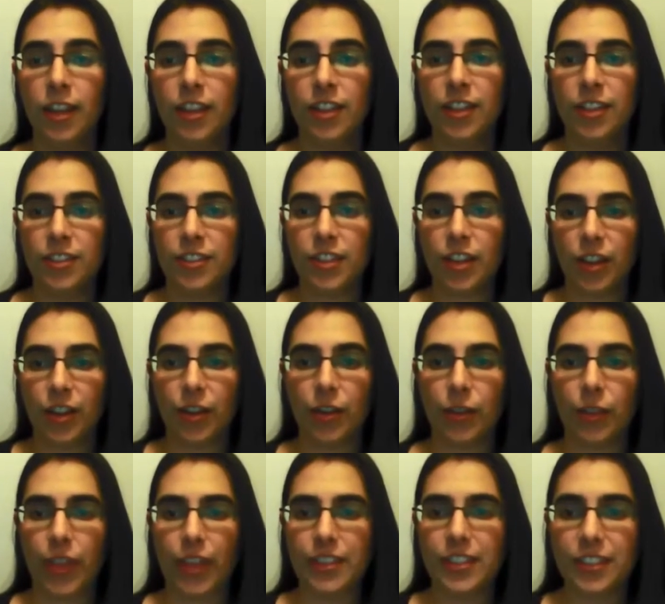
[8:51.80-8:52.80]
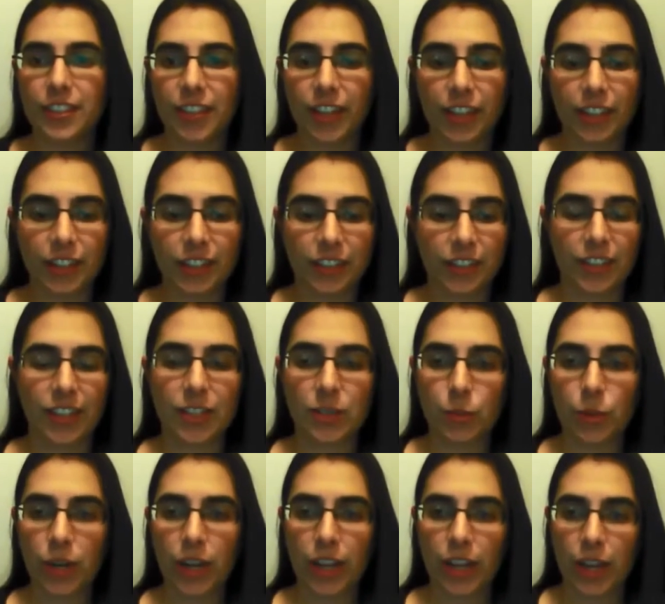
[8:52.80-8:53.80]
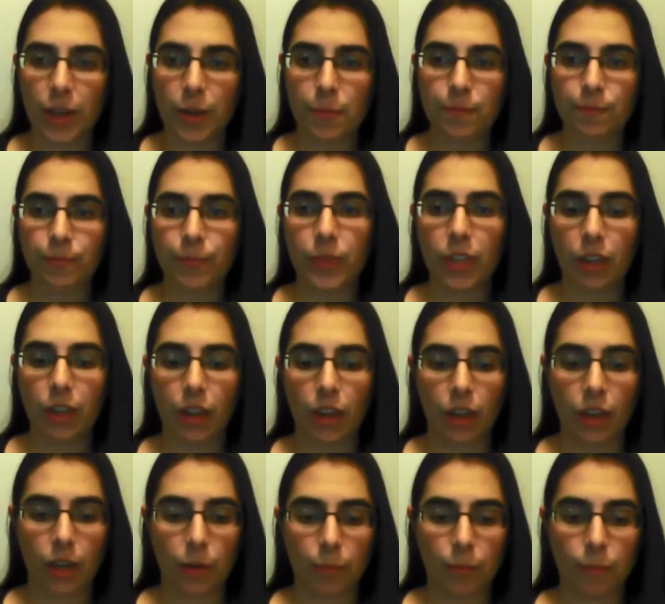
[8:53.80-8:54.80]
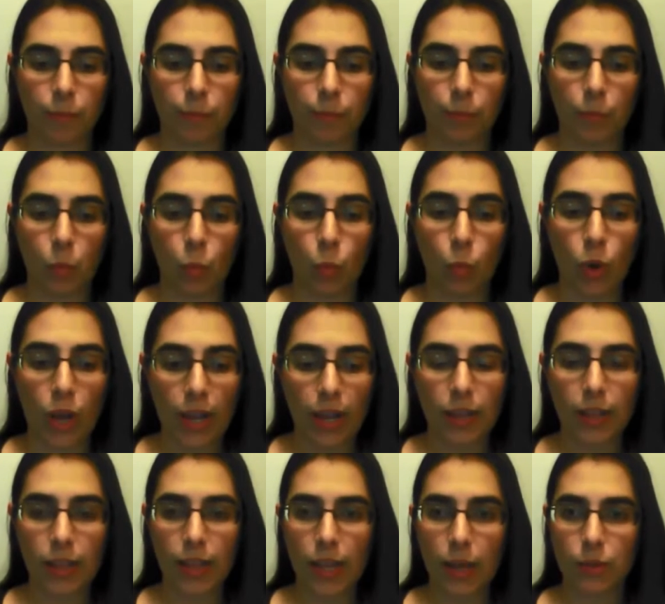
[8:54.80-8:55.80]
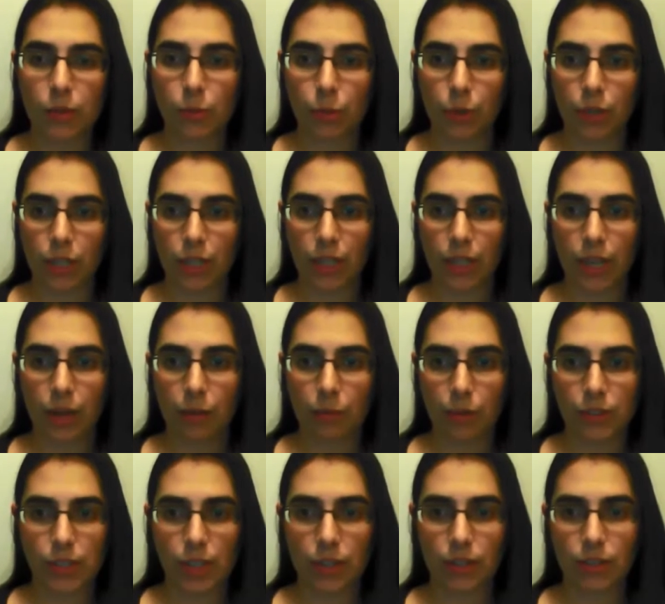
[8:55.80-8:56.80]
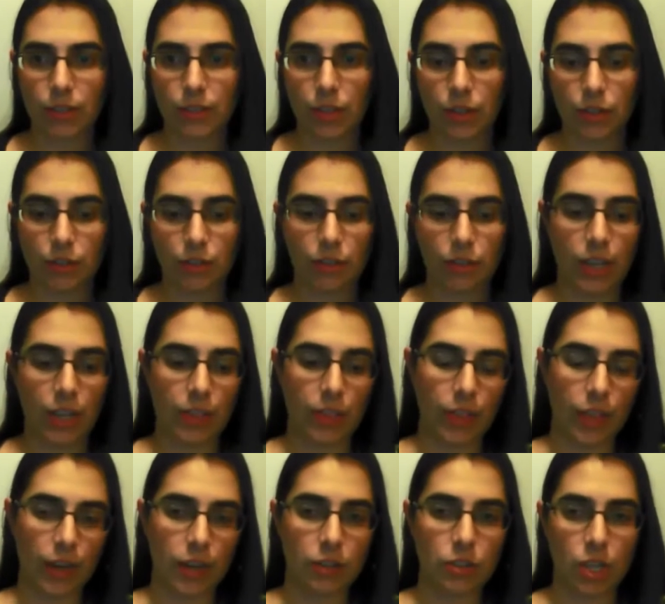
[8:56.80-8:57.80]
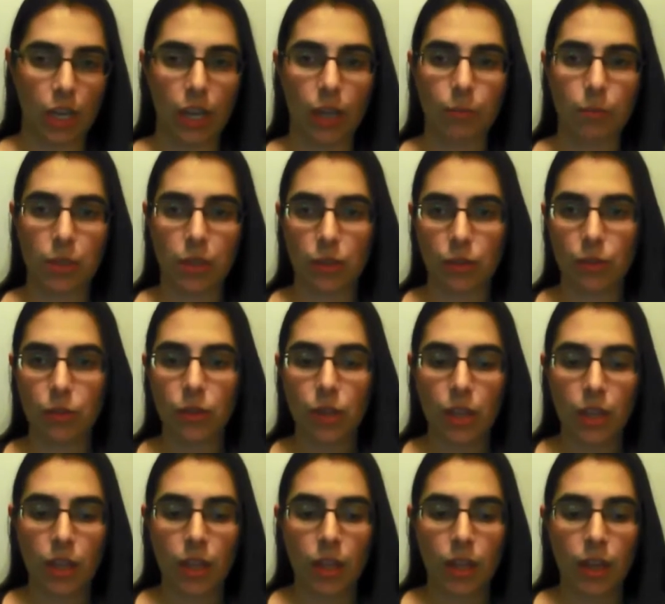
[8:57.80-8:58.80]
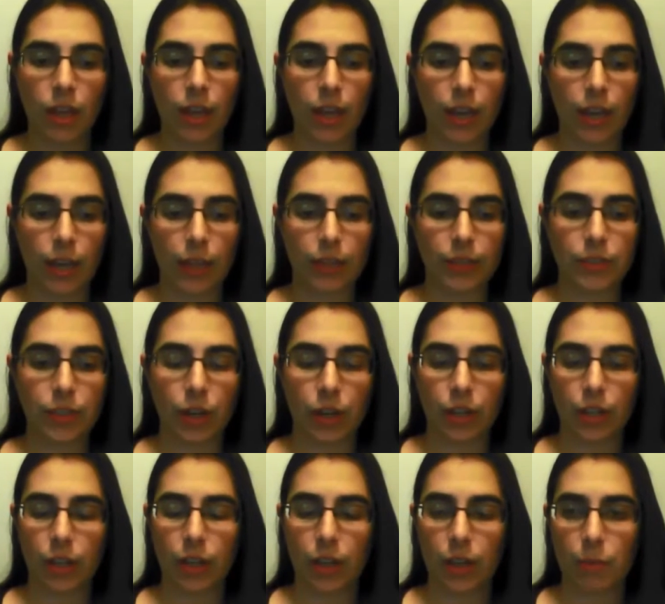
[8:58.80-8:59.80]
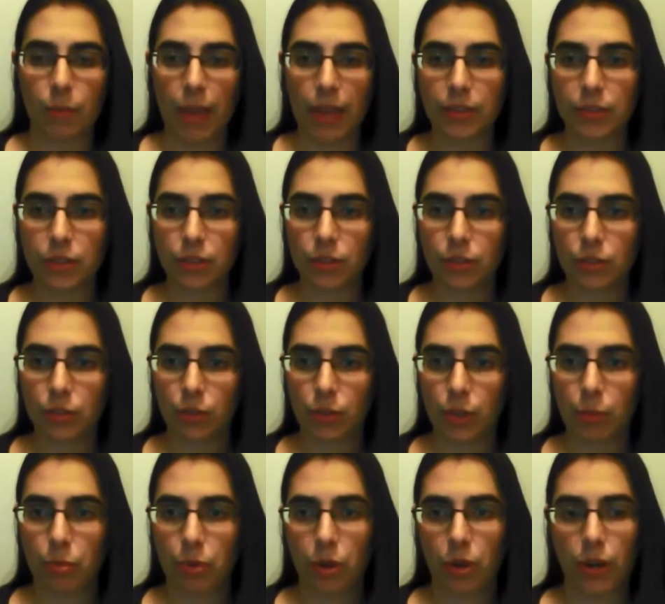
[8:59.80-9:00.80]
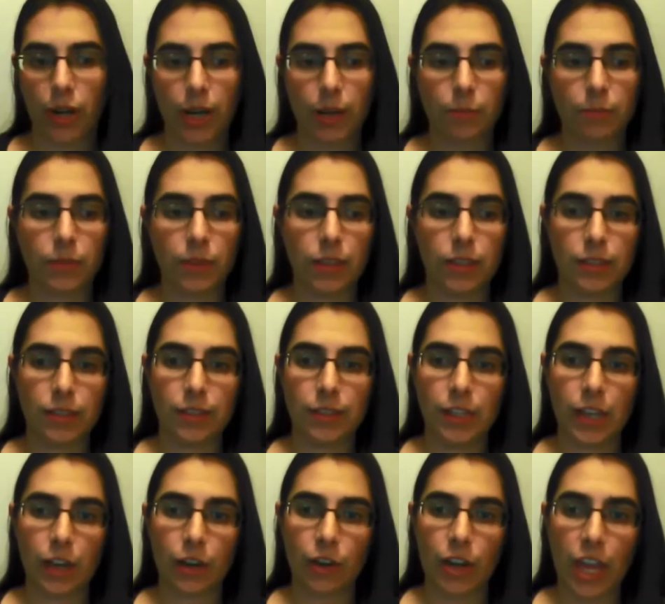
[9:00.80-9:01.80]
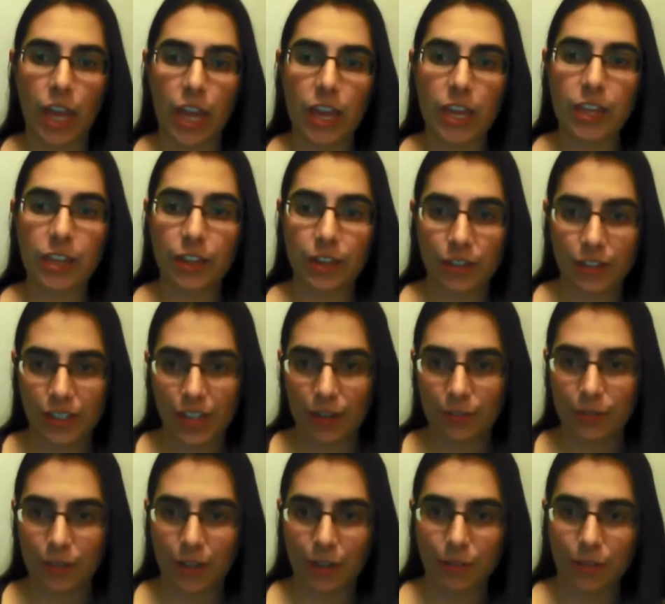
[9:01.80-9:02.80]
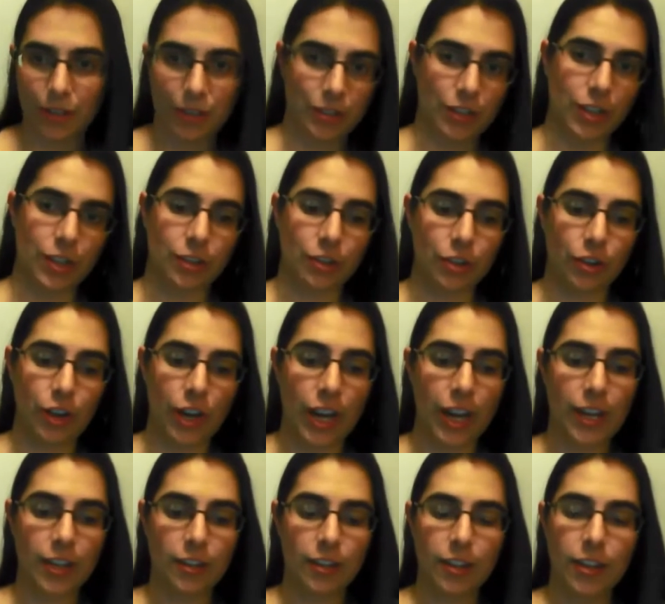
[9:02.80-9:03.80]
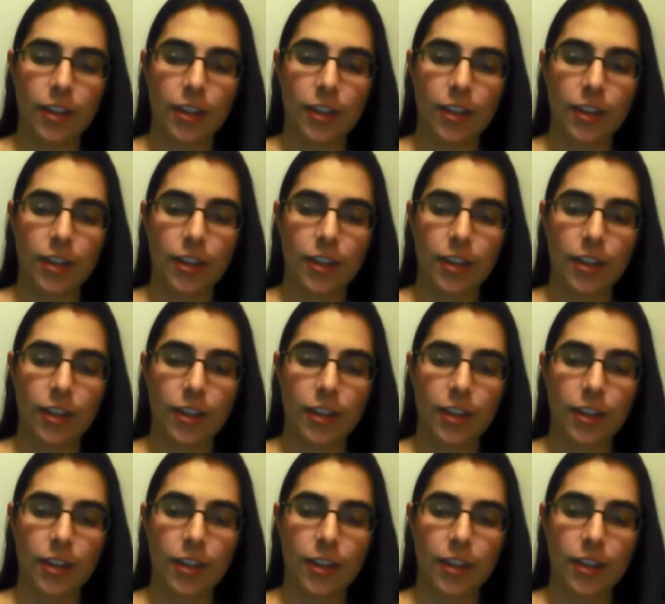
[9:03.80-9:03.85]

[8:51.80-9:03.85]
So that's exciting, and that's where I am. While I was working at Rosetta Stone and then at JMU, I started a master's degree program. This is now 8 years after I finished undergrad,